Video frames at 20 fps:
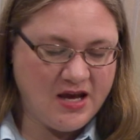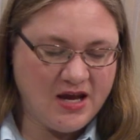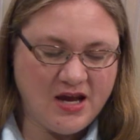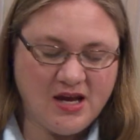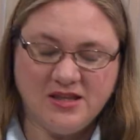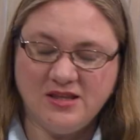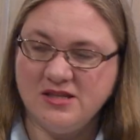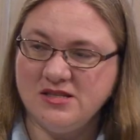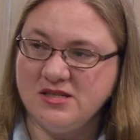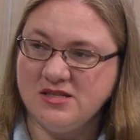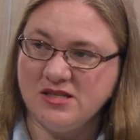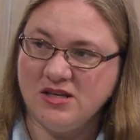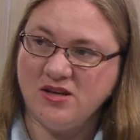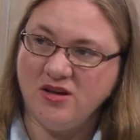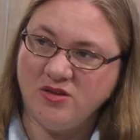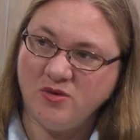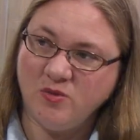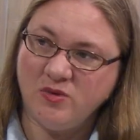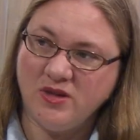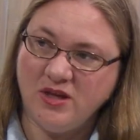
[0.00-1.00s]
And this is
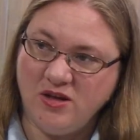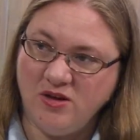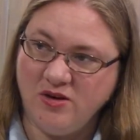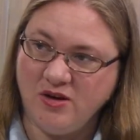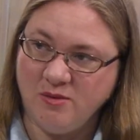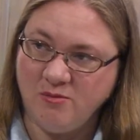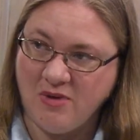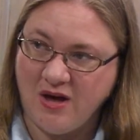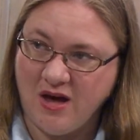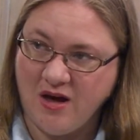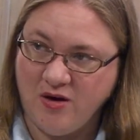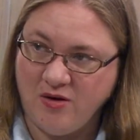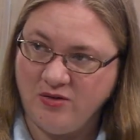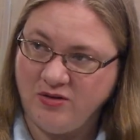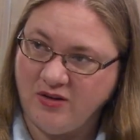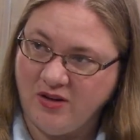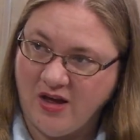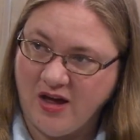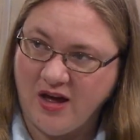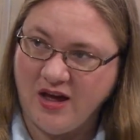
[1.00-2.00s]
another one that you can buy
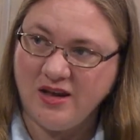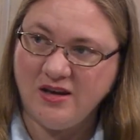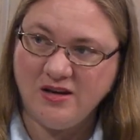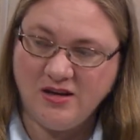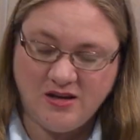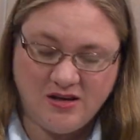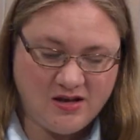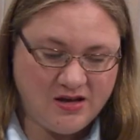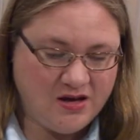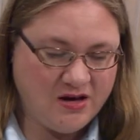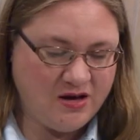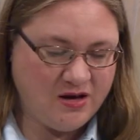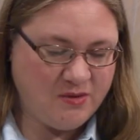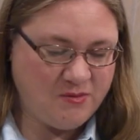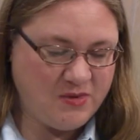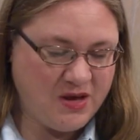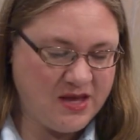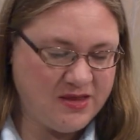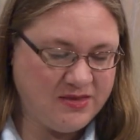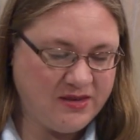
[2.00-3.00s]
online.
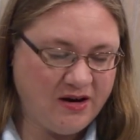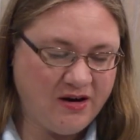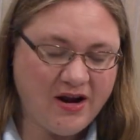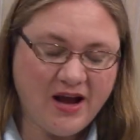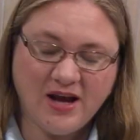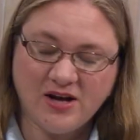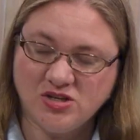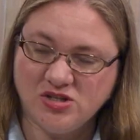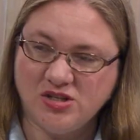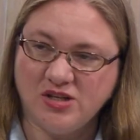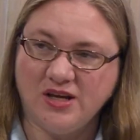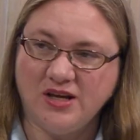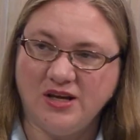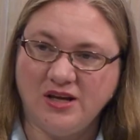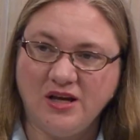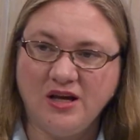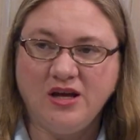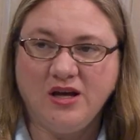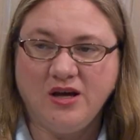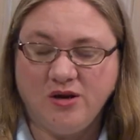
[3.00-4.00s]
And they're
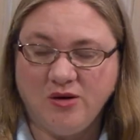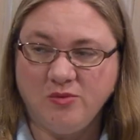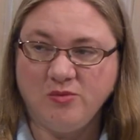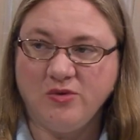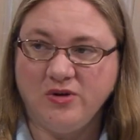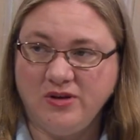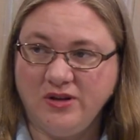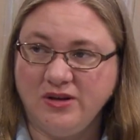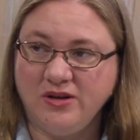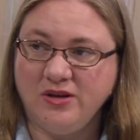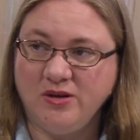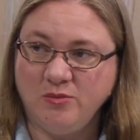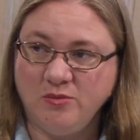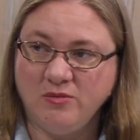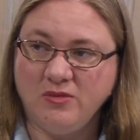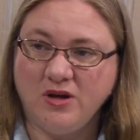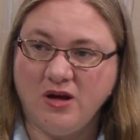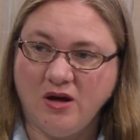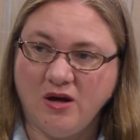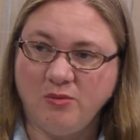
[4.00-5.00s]
actually a really
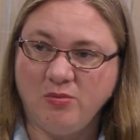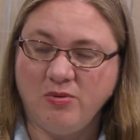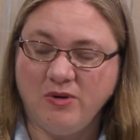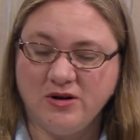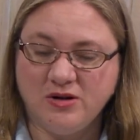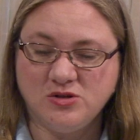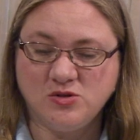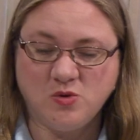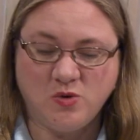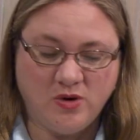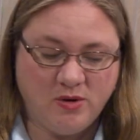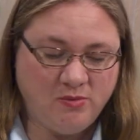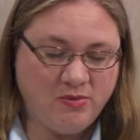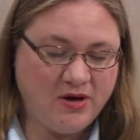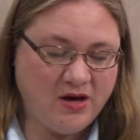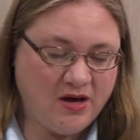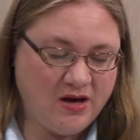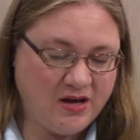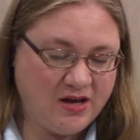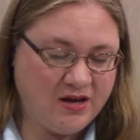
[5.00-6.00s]
good predatory
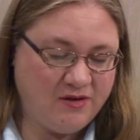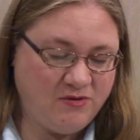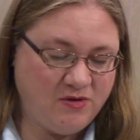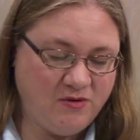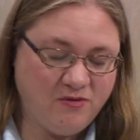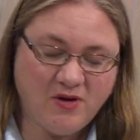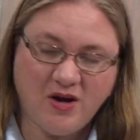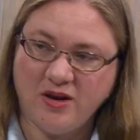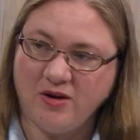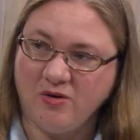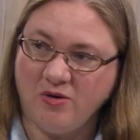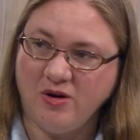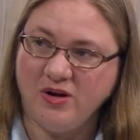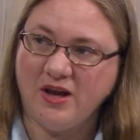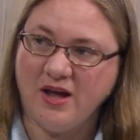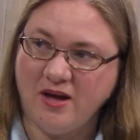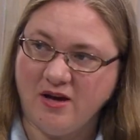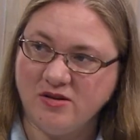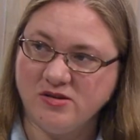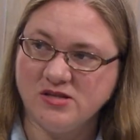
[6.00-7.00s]
bug if you've got a
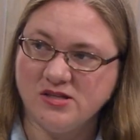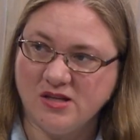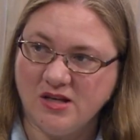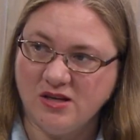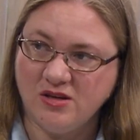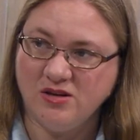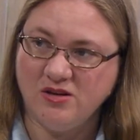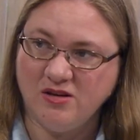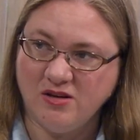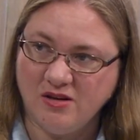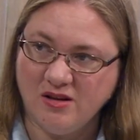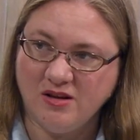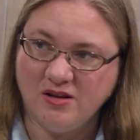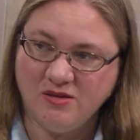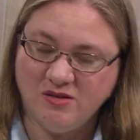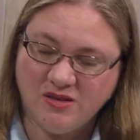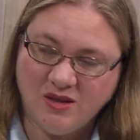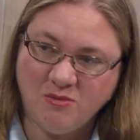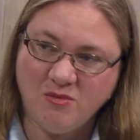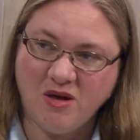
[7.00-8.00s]
greenhouse, and
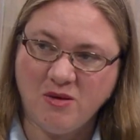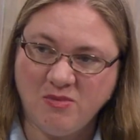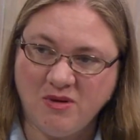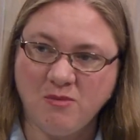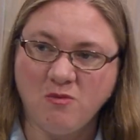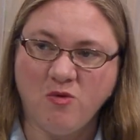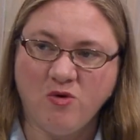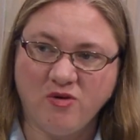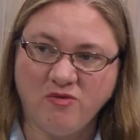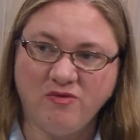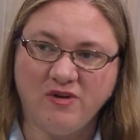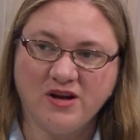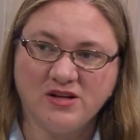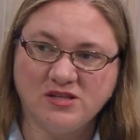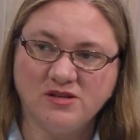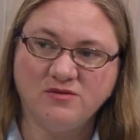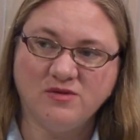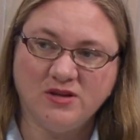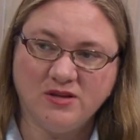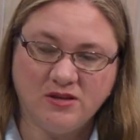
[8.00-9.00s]
they may be more
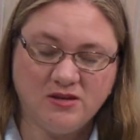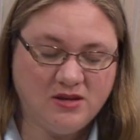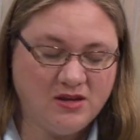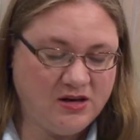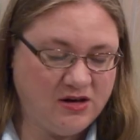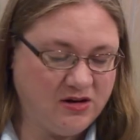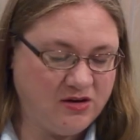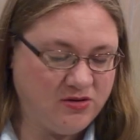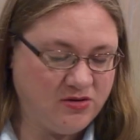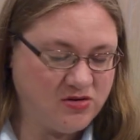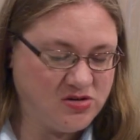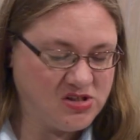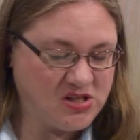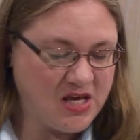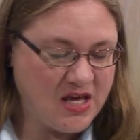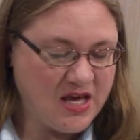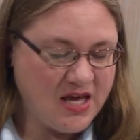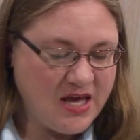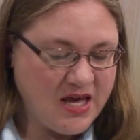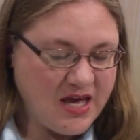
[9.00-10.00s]
effective than others.
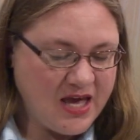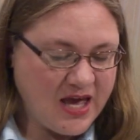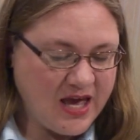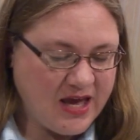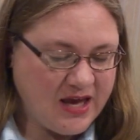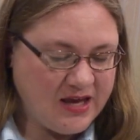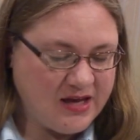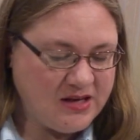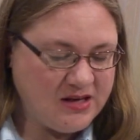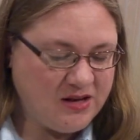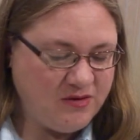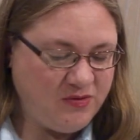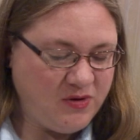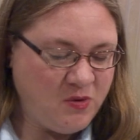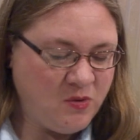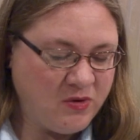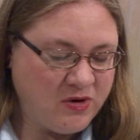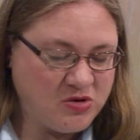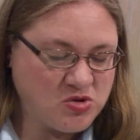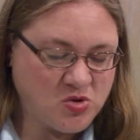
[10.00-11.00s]
And if
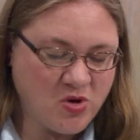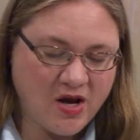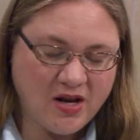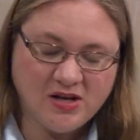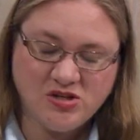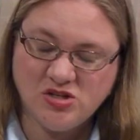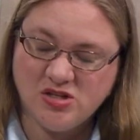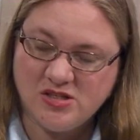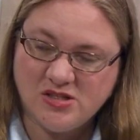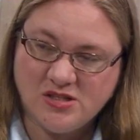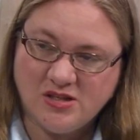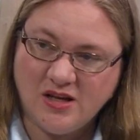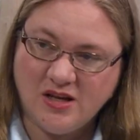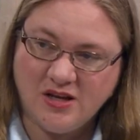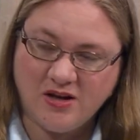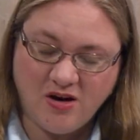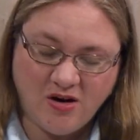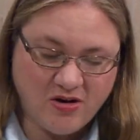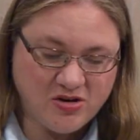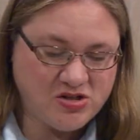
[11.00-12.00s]
you want to try to just
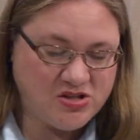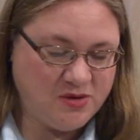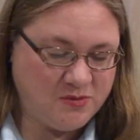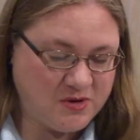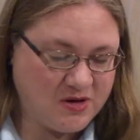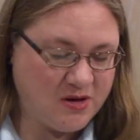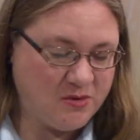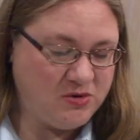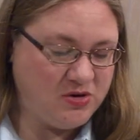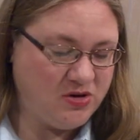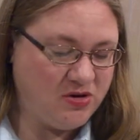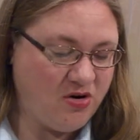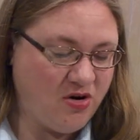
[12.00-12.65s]
encourage them to come to your